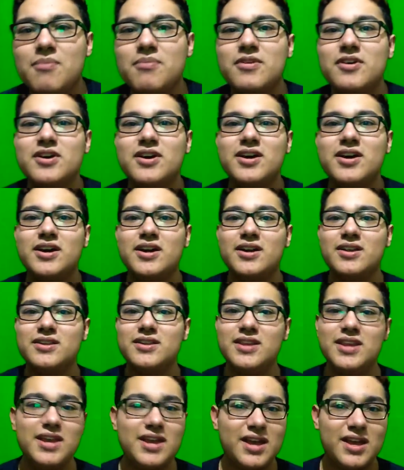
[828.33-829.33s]
But
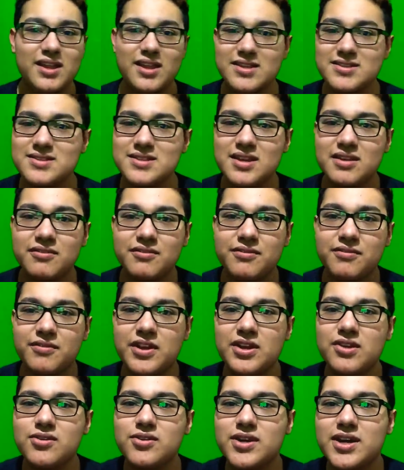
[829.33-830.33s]
yeah, that's the end of the
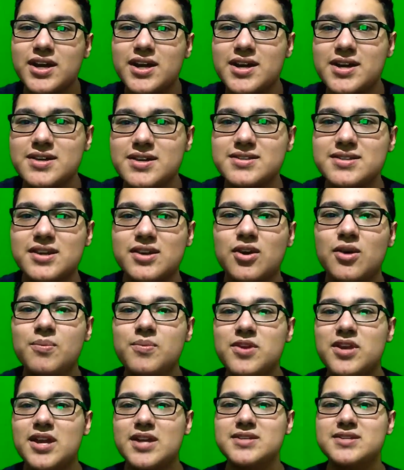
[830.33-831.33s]
video, guys. I
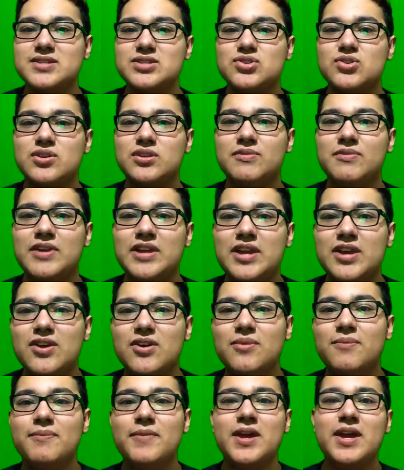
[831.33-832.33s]
hope you guys enjoyed the
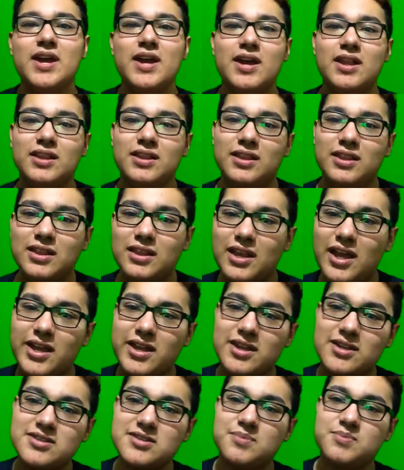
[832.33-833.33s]
video.
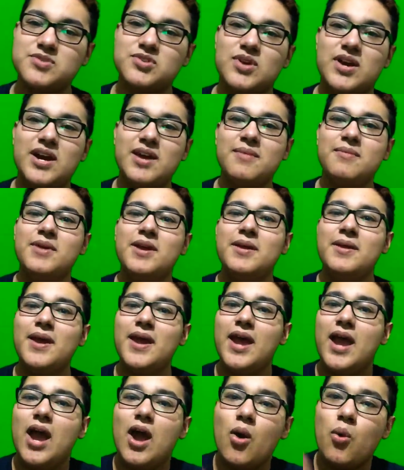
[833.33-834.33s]
Like and subscribe.
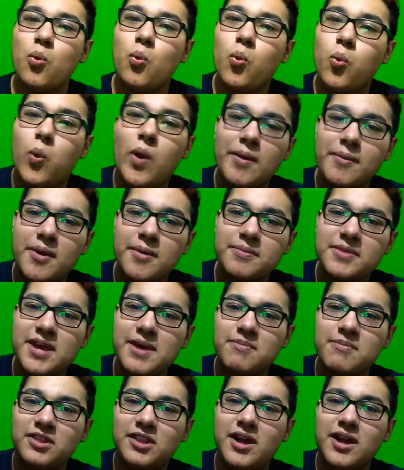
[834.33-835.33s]
Web up
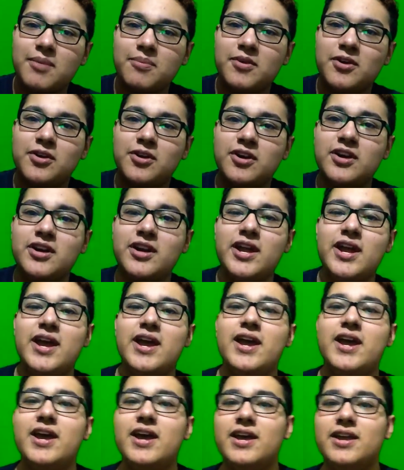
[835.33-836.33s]
that like button,
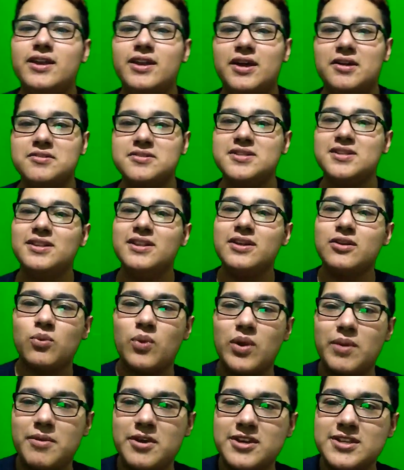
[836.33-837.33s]
and I'll see you later,
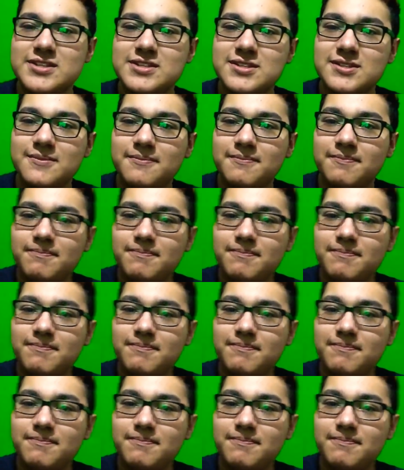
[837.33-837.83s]
webheads.